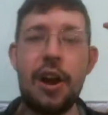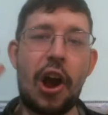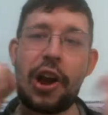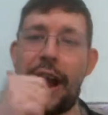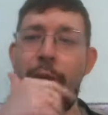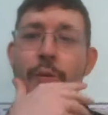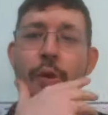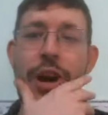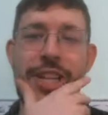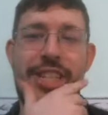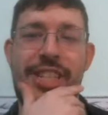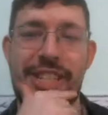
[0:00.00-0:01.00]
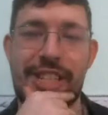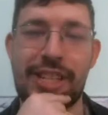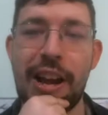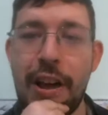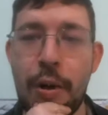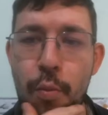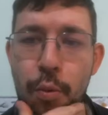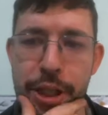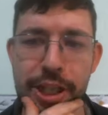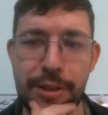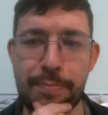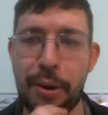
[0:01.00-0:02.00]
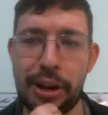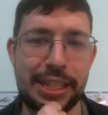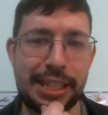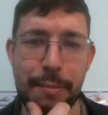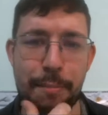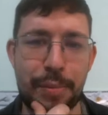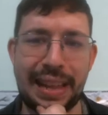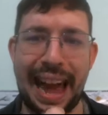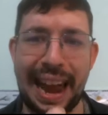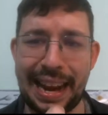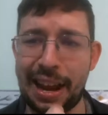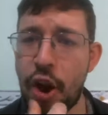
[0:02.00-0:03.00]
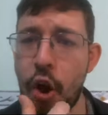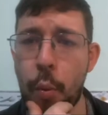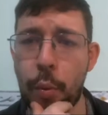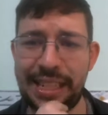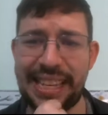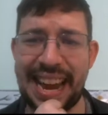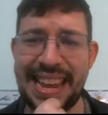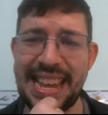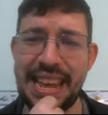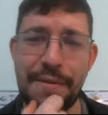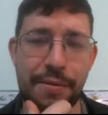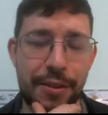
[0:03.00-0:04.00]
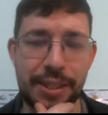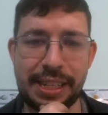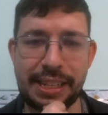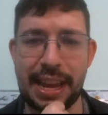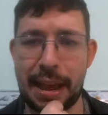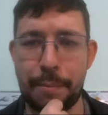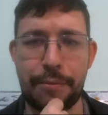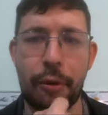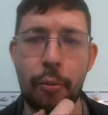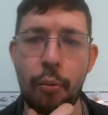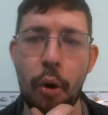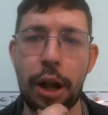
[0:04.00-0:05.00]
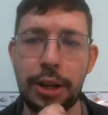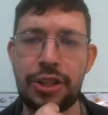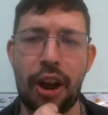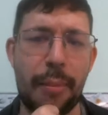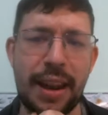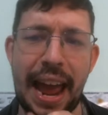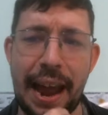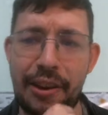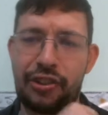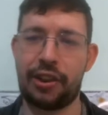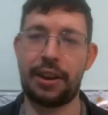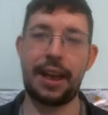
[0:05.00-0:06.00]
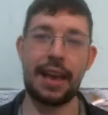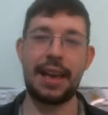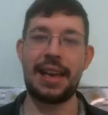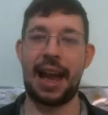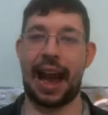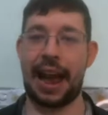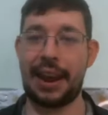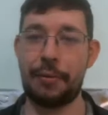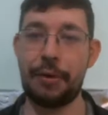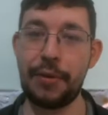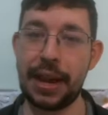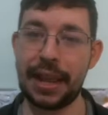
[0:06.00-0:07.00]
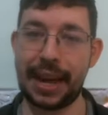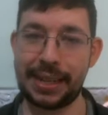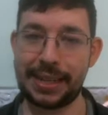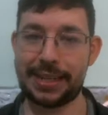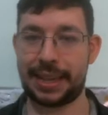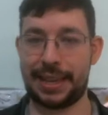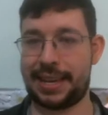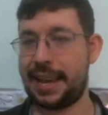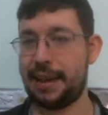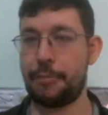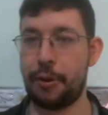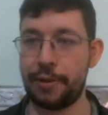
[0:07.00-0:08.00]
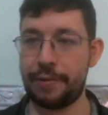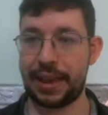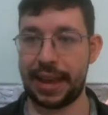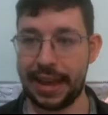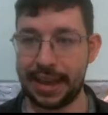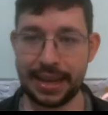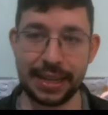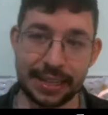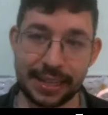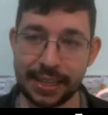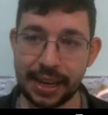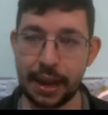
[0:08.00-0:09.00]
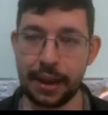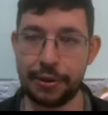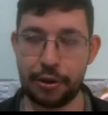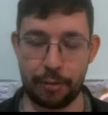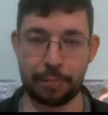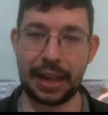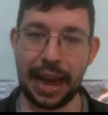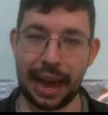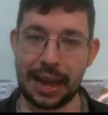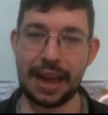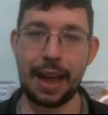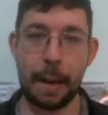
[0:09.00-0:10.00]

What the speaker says: okay, what's this person planning? What is their evil scheme for world domination? And they would realize that the key move is to play